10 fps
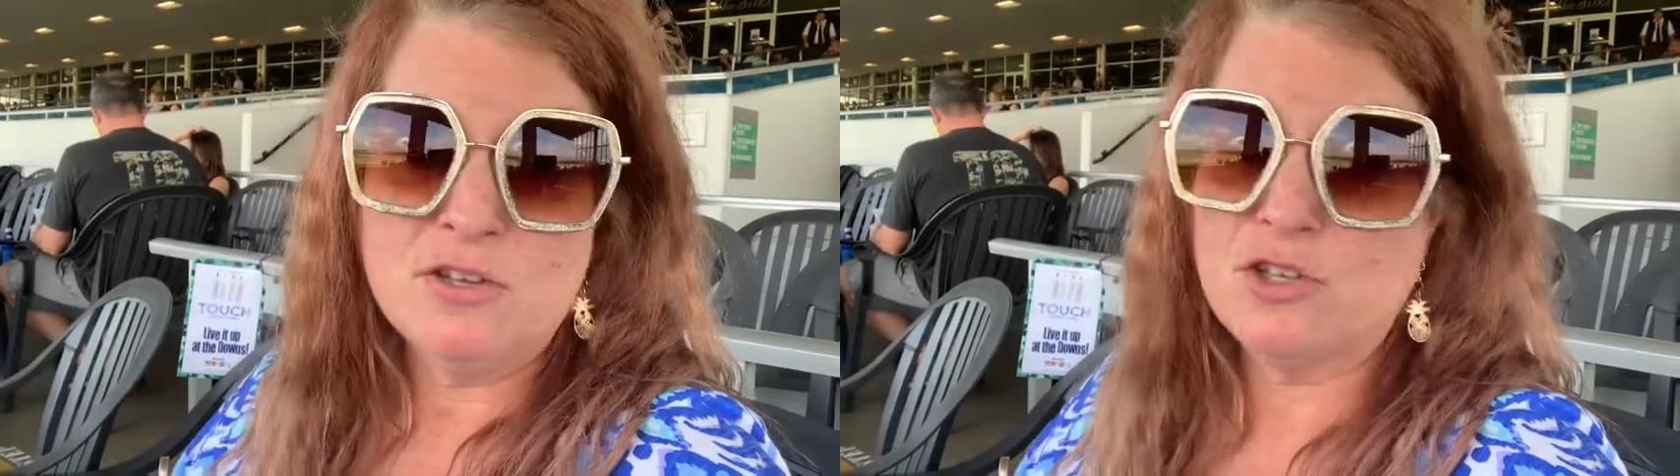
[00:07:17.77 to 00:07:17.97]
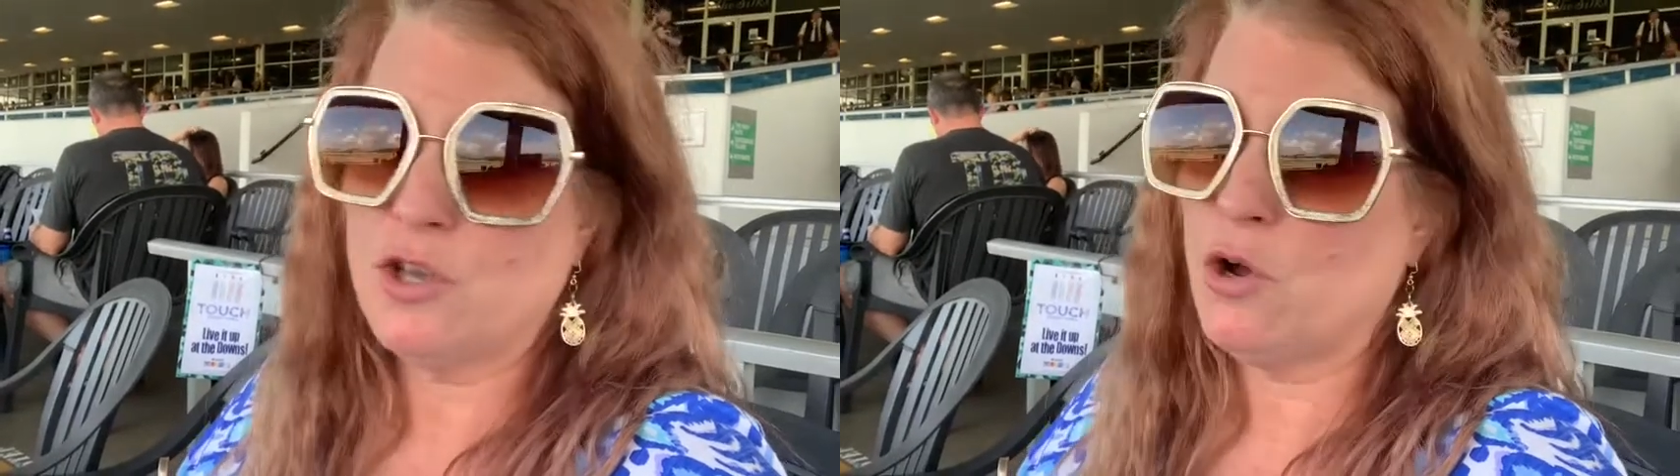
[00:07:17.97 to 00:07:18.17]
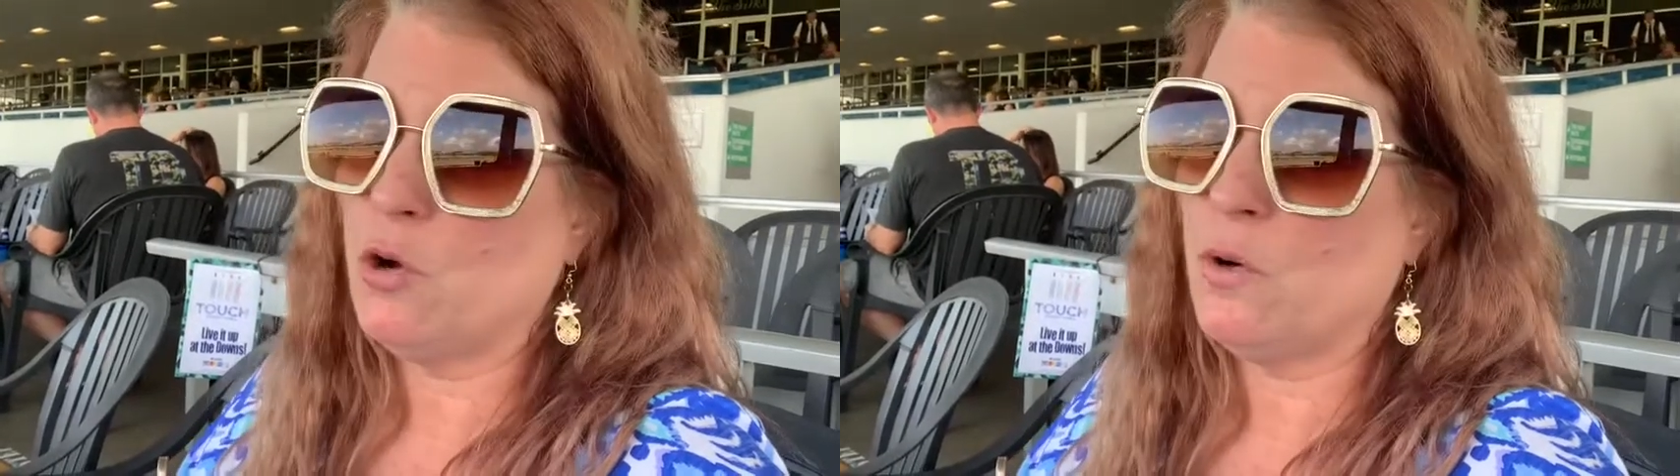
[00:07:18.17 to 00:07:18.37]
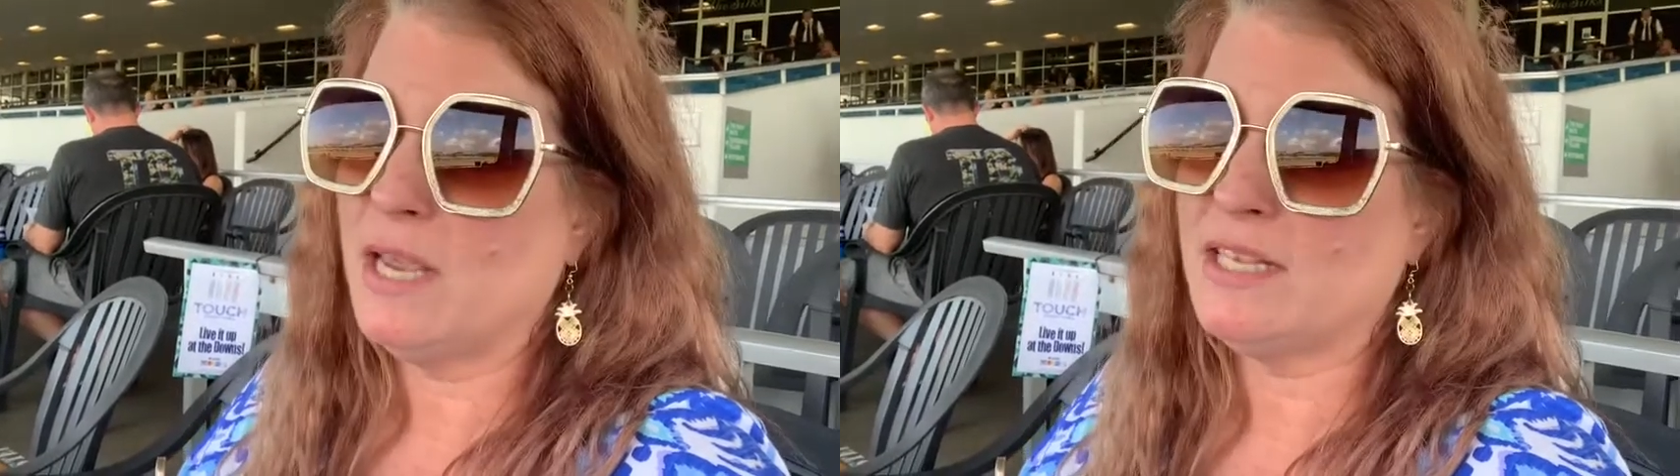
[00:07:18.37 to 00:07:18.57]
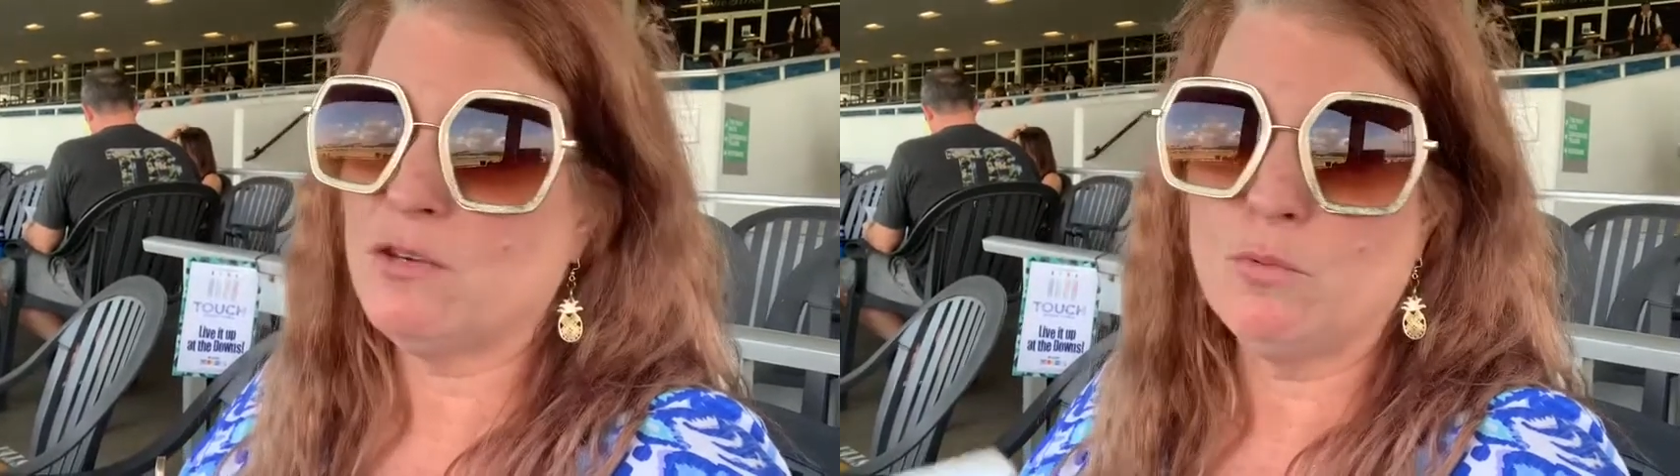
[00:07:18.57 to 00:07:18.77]
So
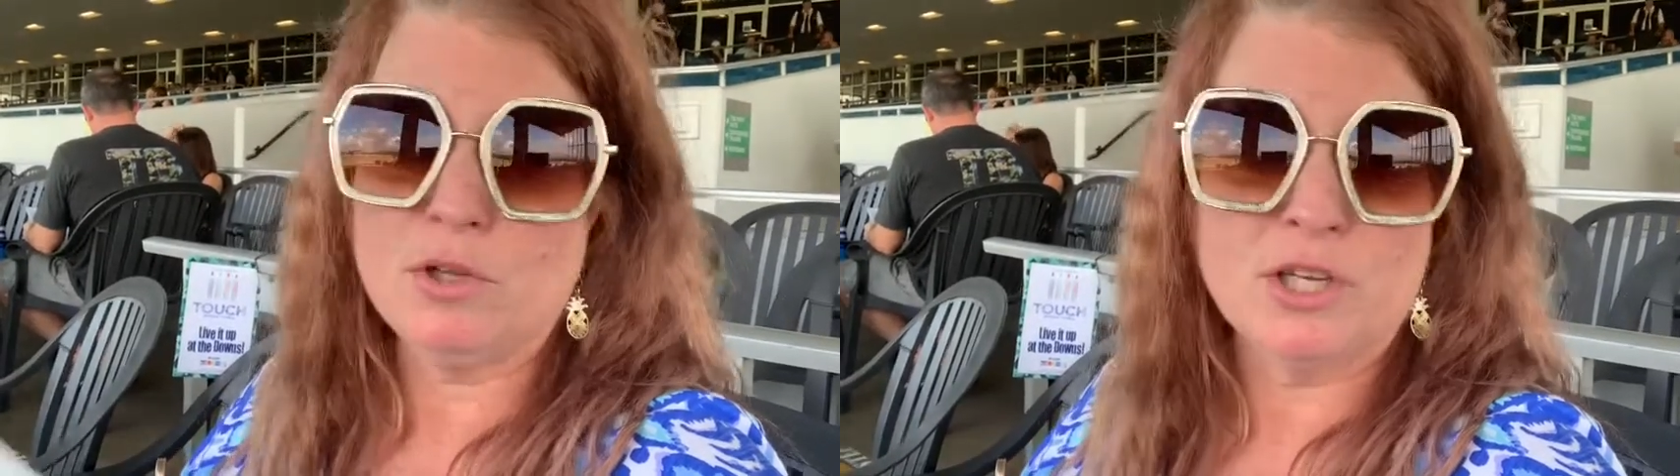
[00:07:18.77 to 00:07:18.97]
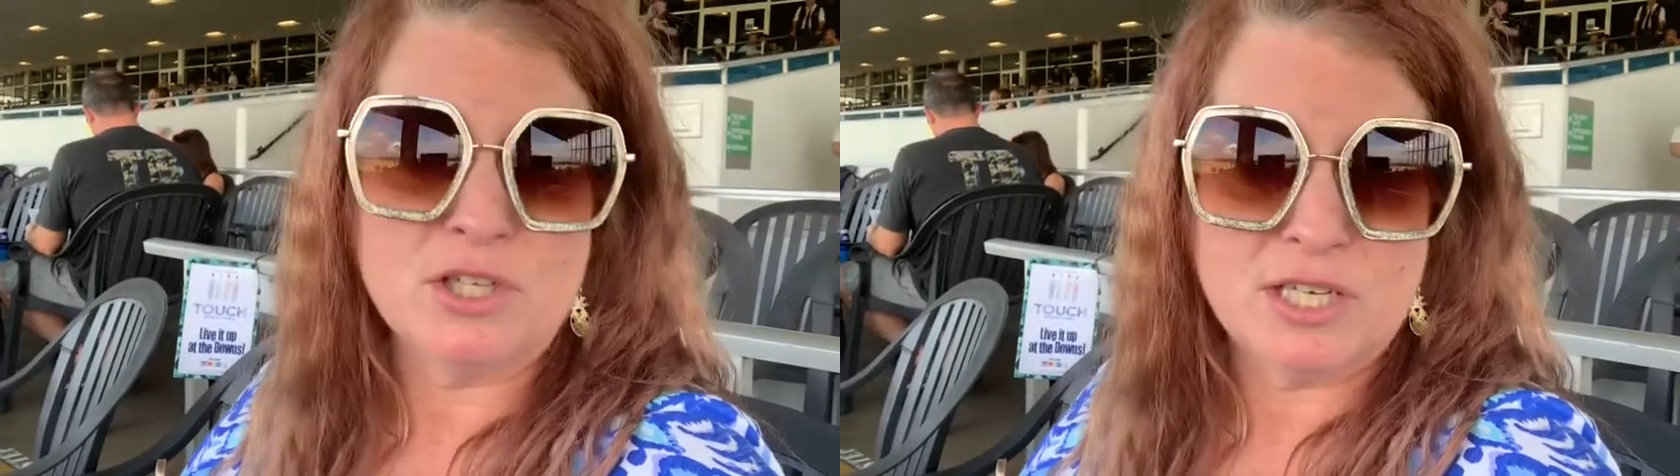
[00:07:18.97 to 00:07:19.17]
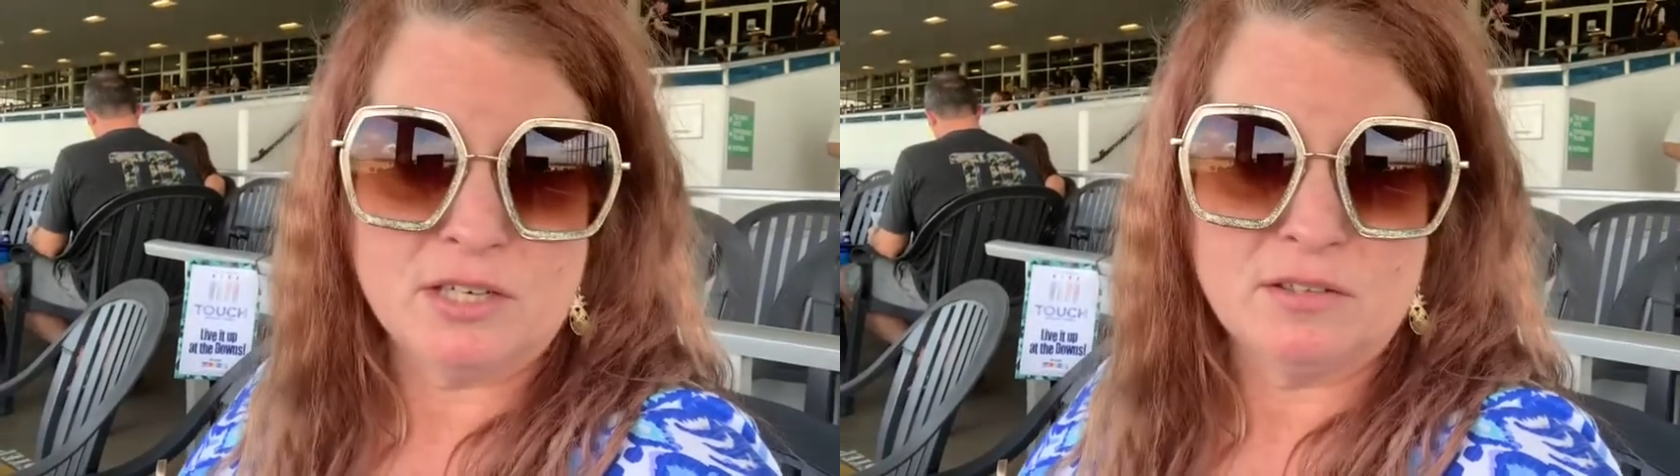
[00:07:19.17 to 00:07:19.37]
it's a really good deal,